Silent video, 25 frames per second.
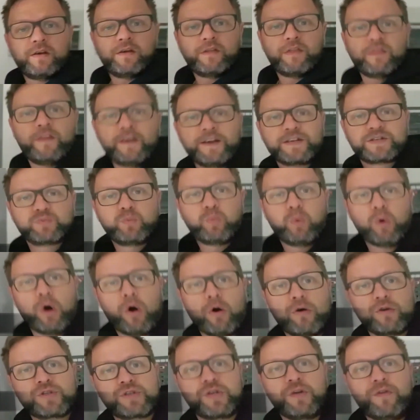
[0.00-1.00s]
this
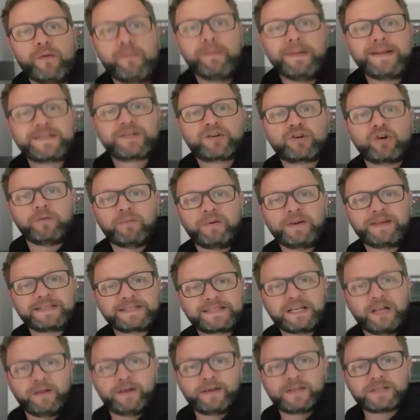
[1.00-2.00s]
was the meter cupboard, it
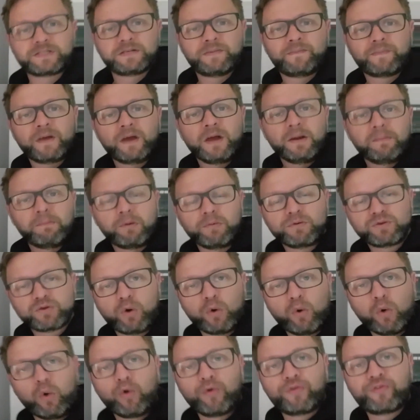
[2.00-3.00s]
still is, but it was
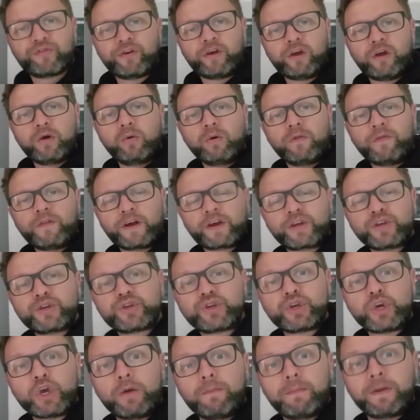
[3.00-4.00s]
also the
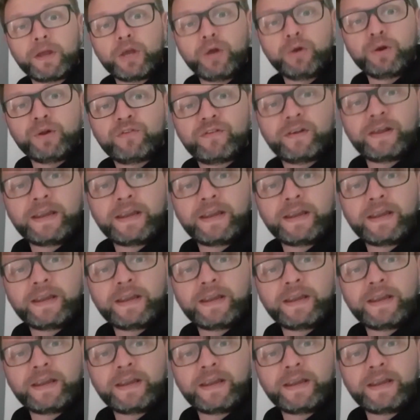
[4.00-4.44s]
consumer units in